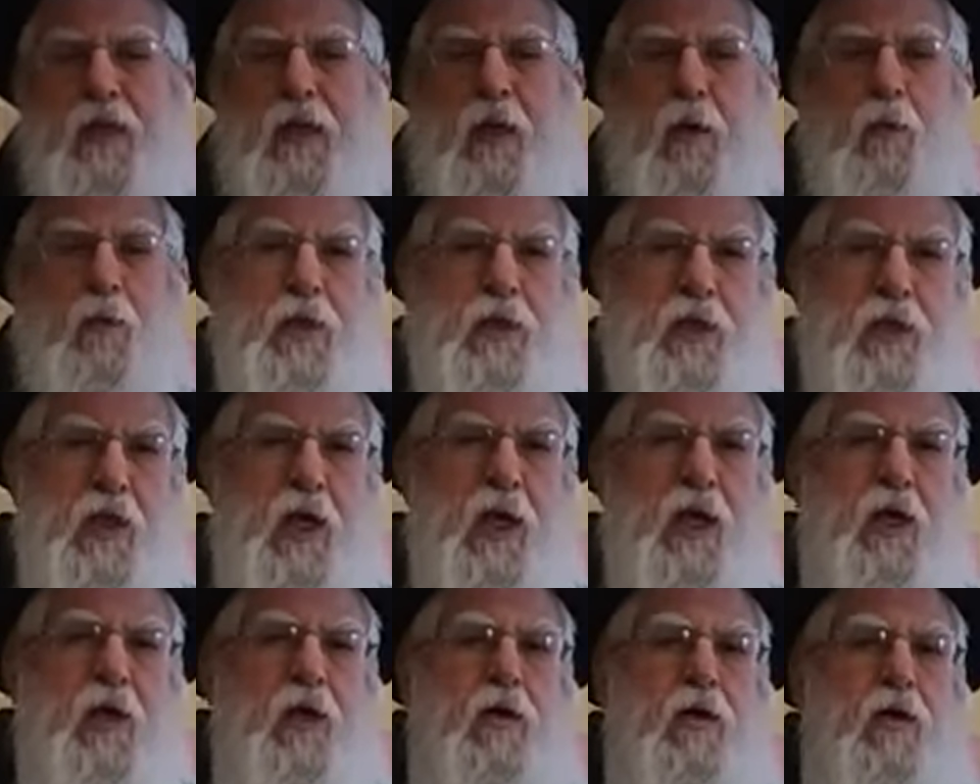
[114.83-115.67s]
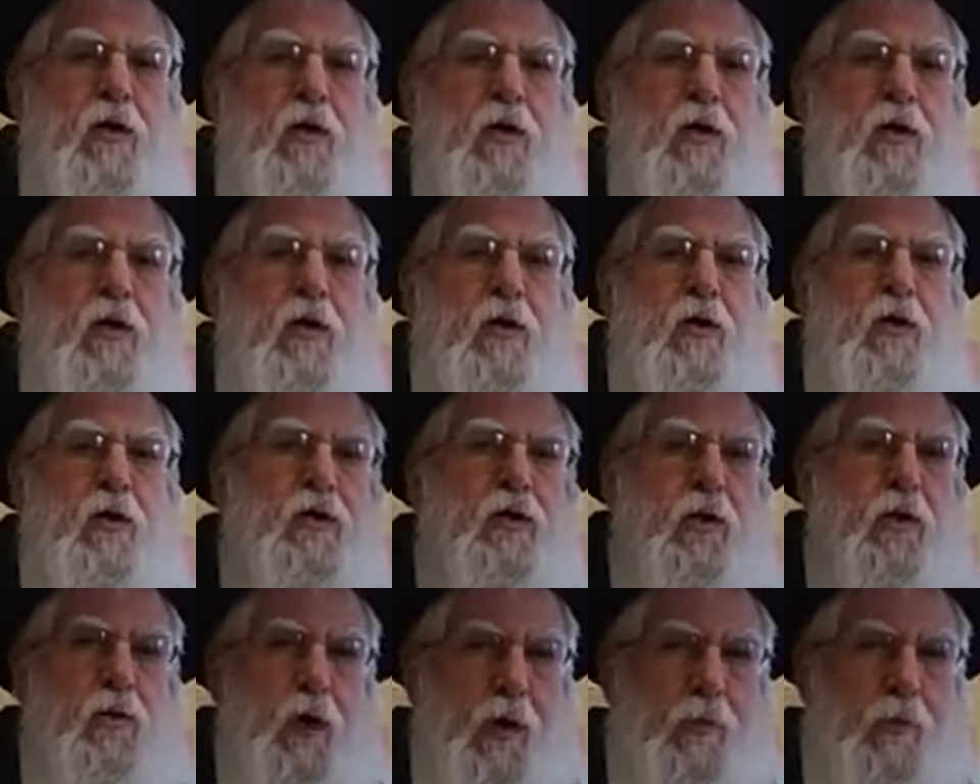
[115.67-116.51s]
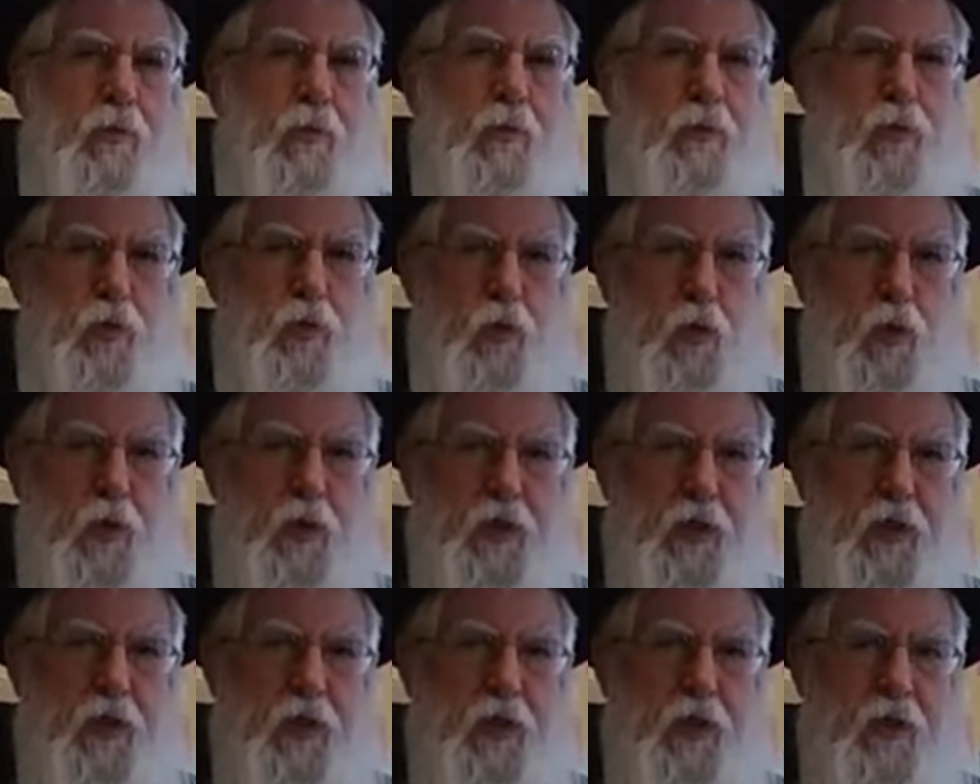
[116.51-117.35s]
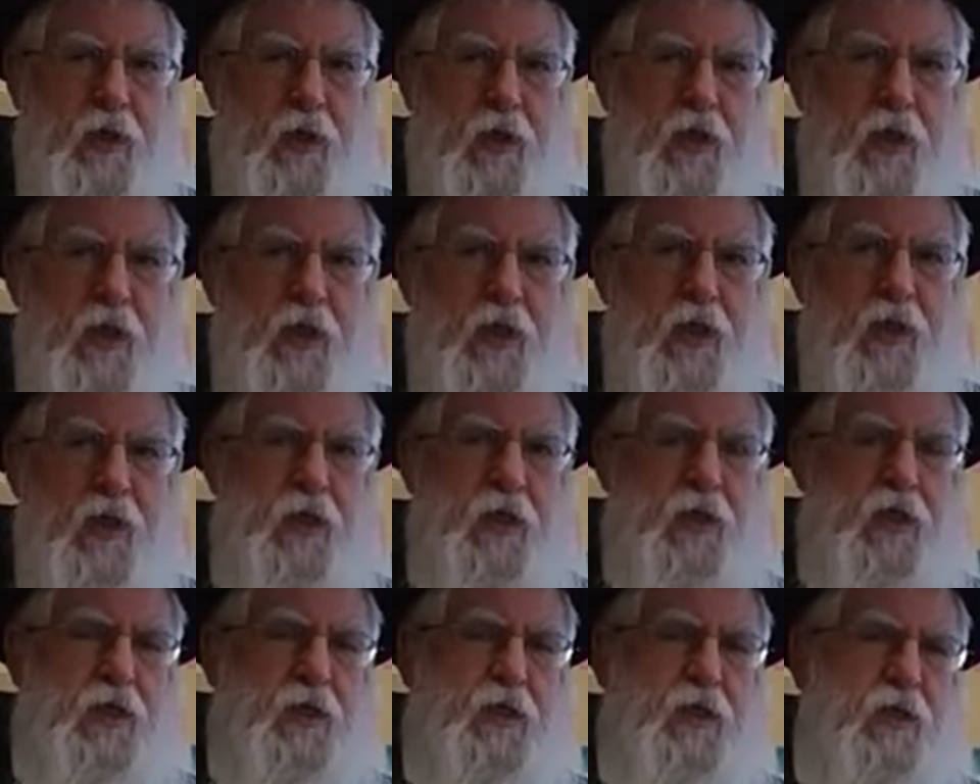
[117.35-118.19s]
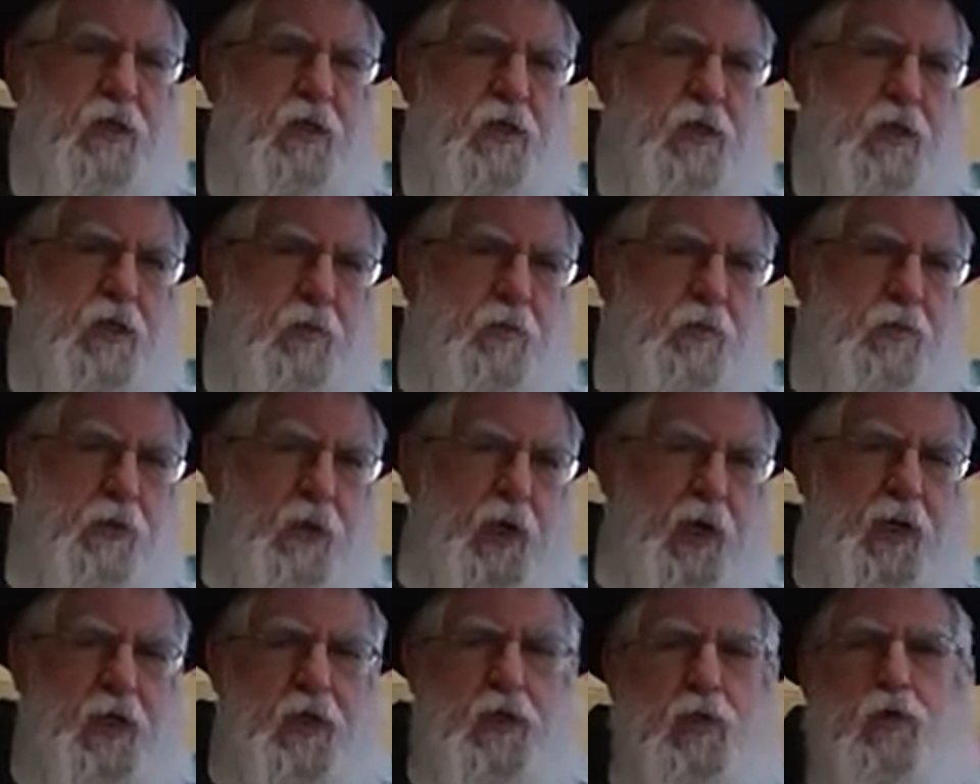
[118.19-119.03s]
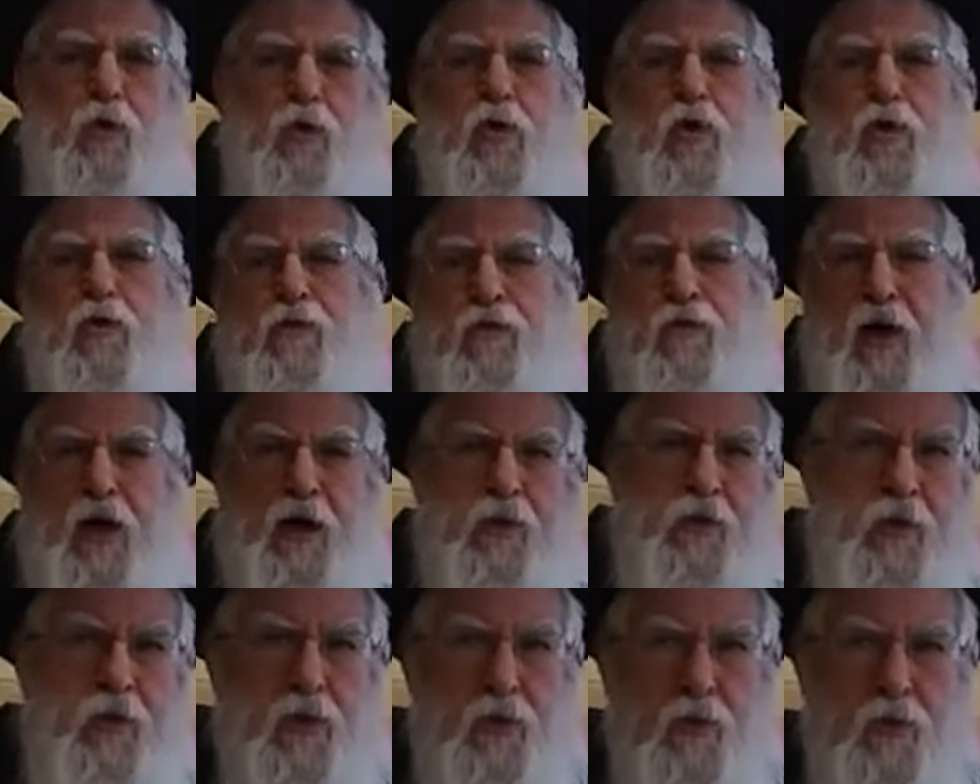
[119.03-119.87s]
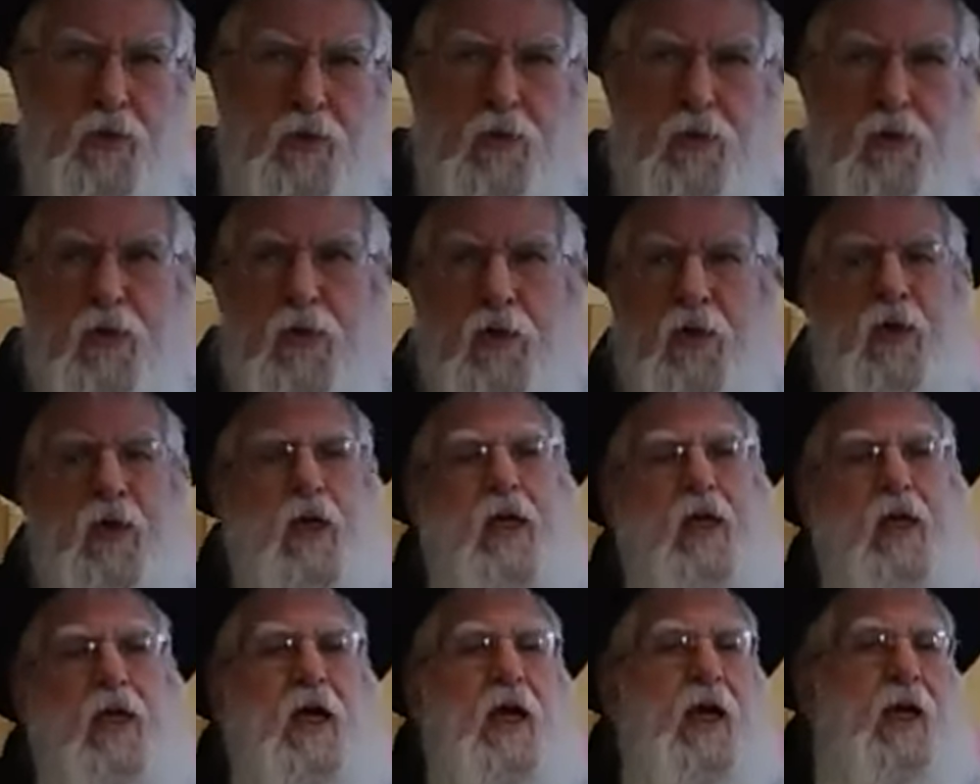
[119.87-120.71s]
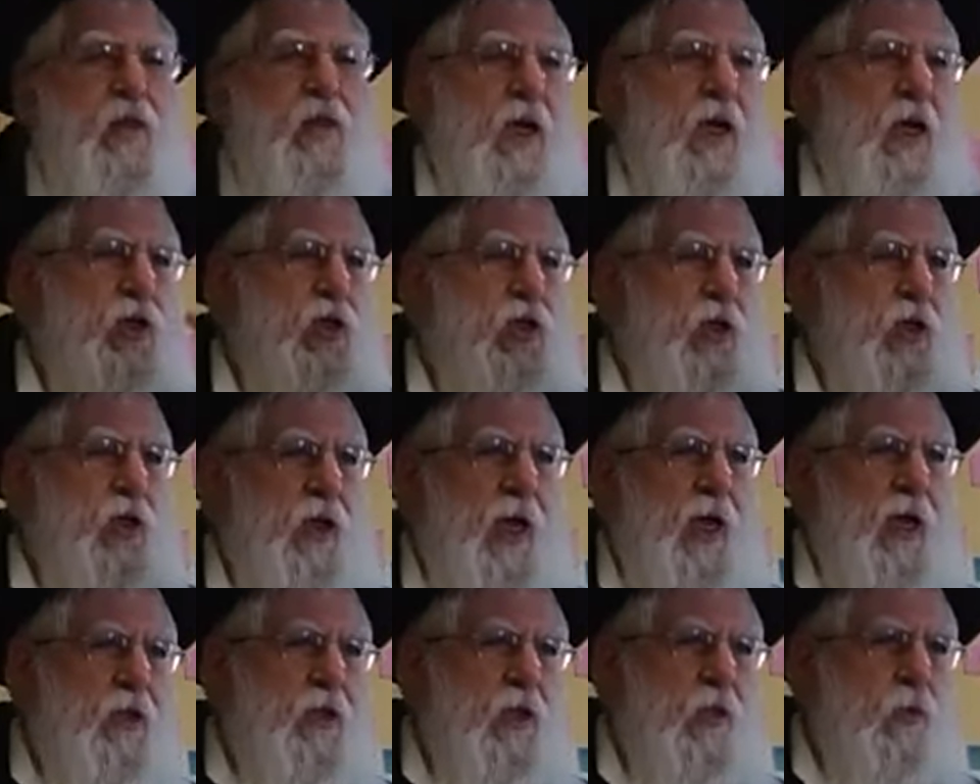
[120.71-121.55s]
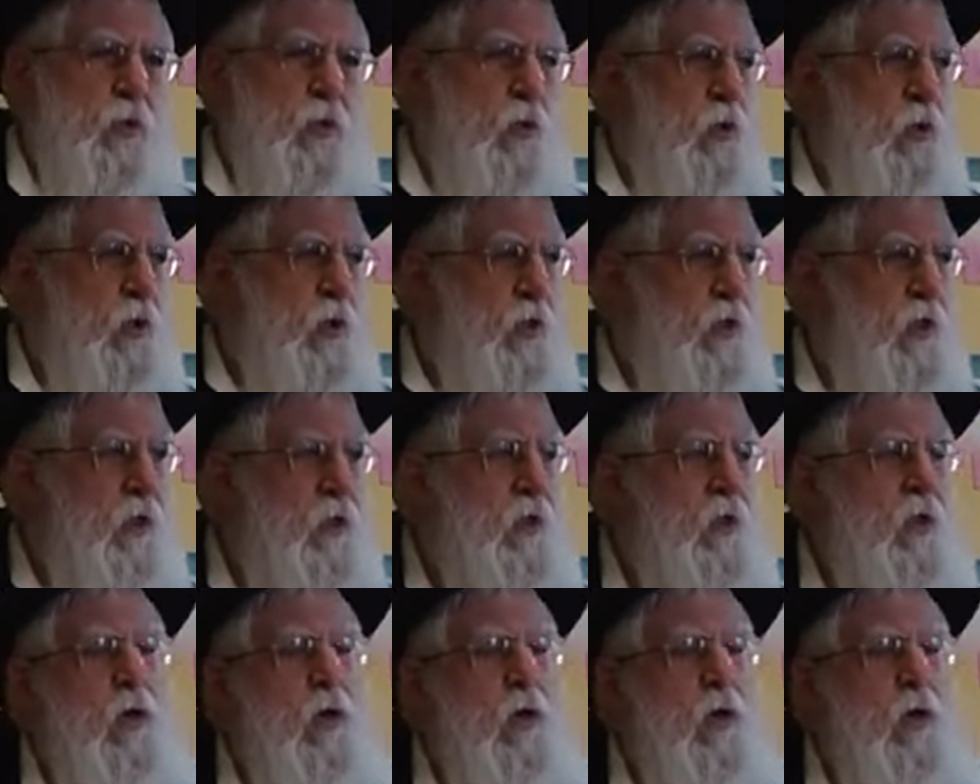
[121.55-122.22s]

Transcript: then we say, okay, so the Rambam's ruling is applies to Sephardic Jews, and the Ashkenazic ruling